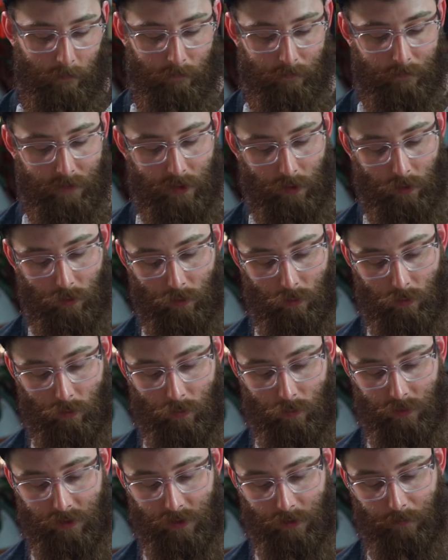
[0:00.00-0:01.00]

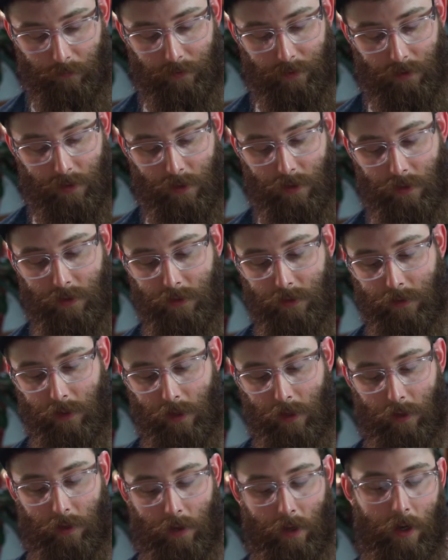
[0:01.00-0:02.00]
So some things
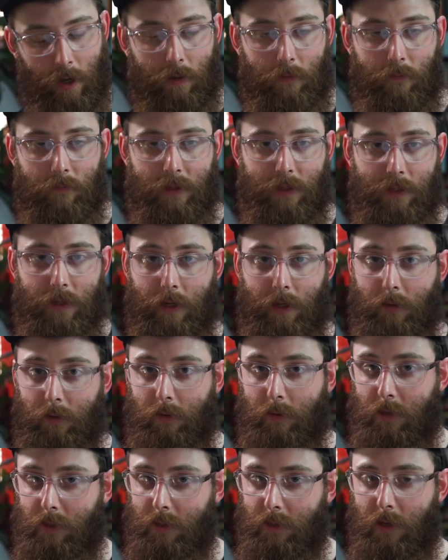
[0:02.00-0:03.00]
that kind of set
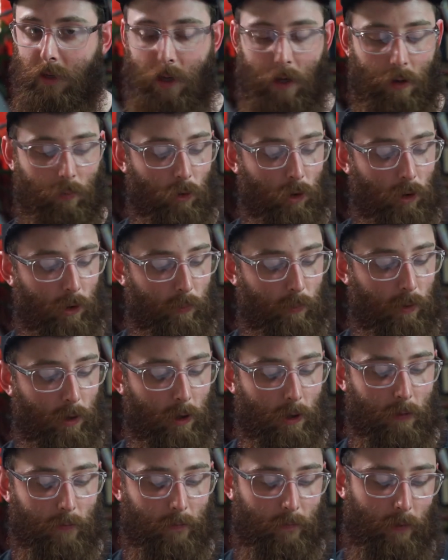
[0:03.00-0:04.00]
this camera
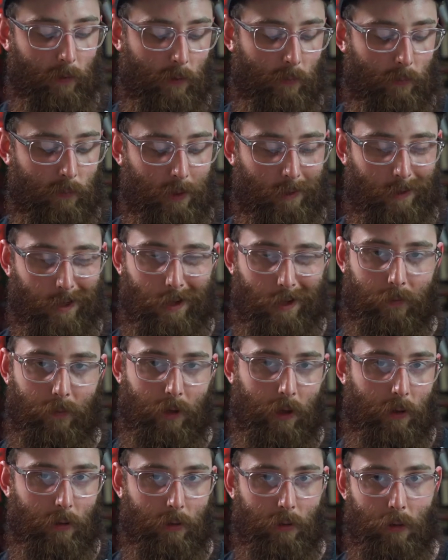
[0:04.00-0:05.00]
apart from a lot of
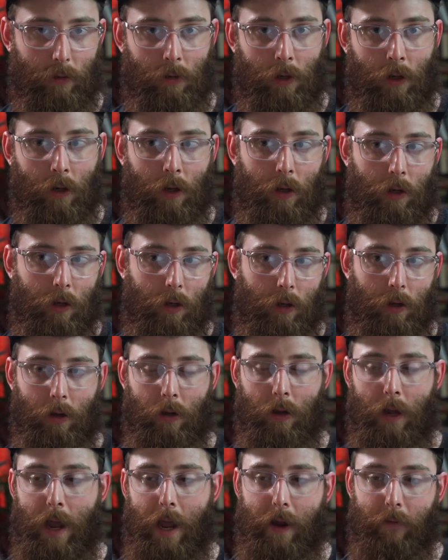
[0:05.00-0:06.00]
the other
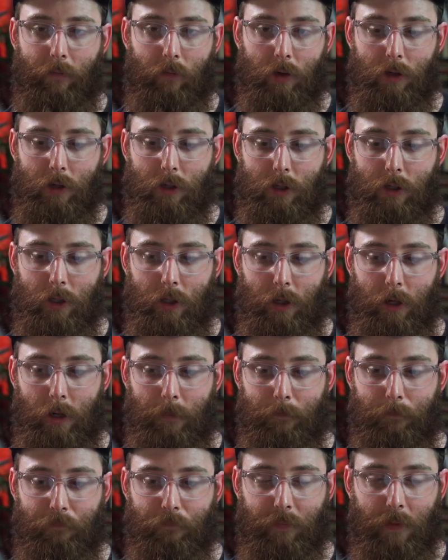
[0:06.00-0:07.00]
average
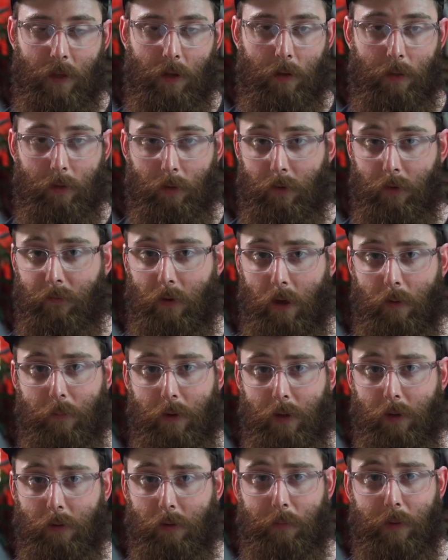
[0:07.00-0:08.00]

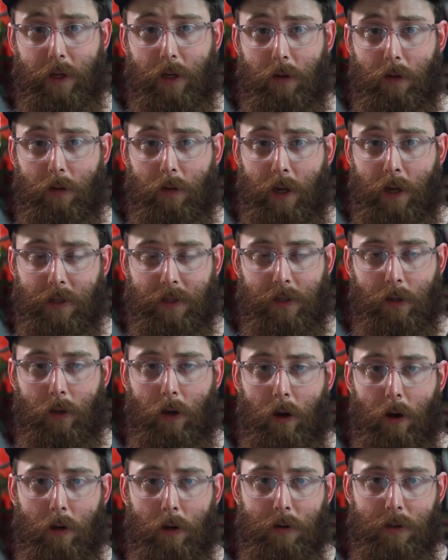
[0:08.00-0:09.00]
35mm
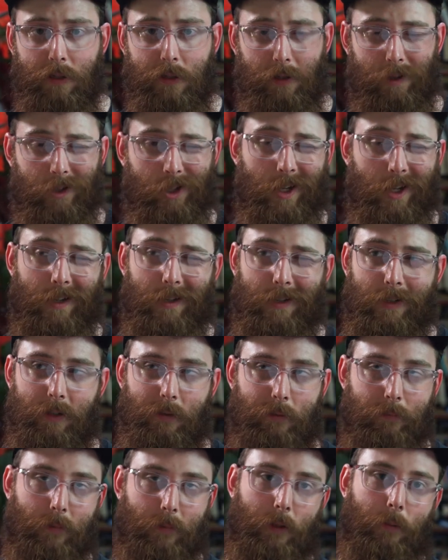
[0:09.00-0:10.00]
SLRs, such as
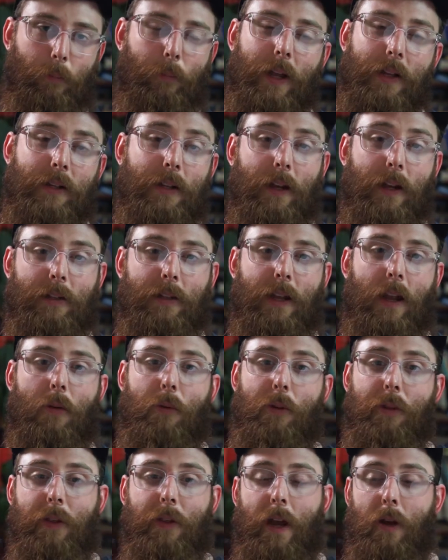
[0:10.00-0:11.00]
Pentax
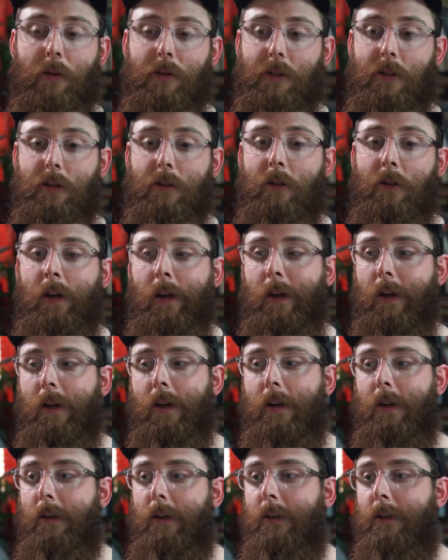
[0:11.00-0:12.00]

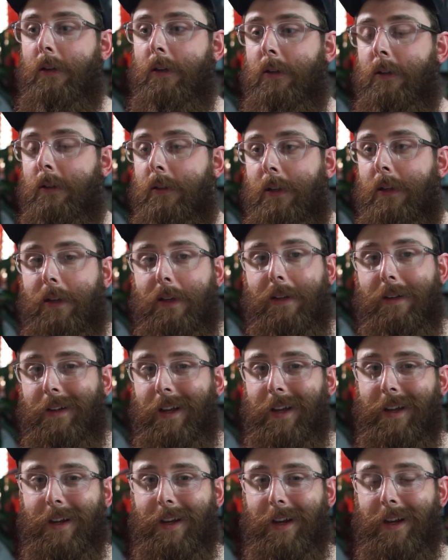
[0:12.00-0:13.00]
K1000,
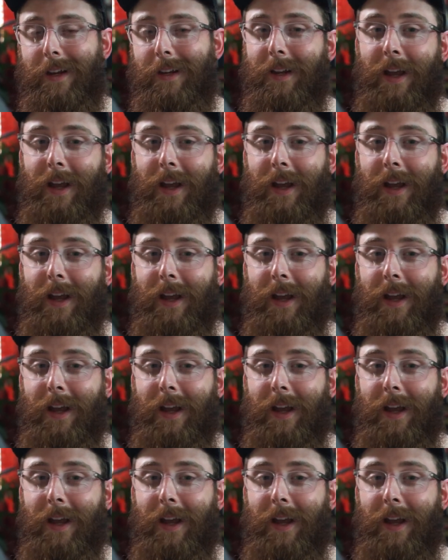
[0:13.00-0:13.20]
Nikon